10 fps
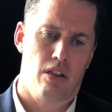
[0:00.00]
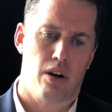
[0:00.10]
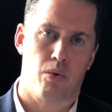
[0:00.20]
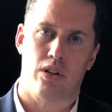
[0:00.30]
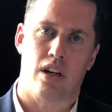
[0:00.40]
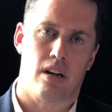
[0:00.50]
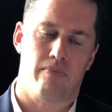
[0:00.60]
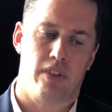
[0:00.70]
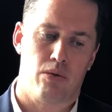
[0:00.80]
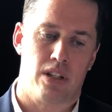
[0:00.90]
there was
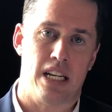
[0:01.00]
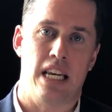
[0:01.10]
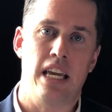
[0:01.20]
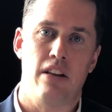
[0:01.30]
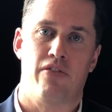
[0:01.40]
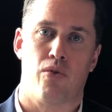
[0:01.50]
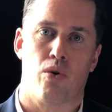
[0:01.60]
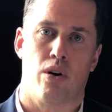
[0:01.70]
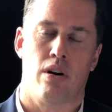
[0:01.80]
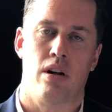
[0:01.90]
a there was a need
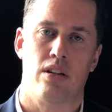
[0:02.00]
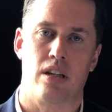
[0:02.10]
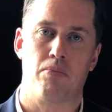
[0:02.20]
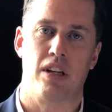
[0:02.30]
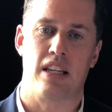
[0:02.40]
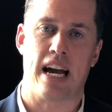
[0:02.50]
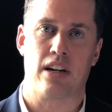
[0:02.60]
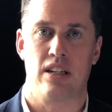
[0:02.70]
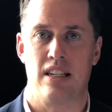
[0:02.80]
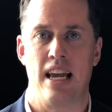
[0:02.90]
for something to
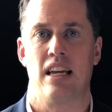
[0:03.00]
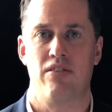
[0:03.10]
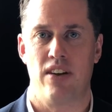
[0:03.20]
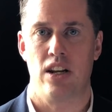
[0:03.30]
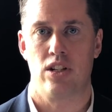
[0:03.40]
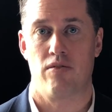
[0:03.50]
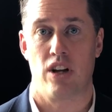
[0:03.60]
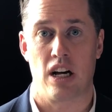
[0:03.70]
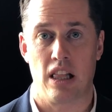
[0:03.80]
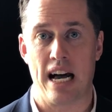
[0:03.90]
actually take advantage of
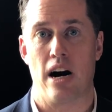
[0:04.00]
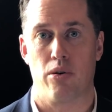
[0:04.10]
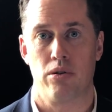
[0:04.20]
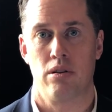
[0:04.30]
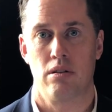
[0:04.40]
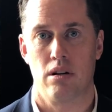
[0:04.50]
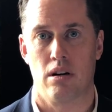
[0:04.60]
the cloud mm -hmm.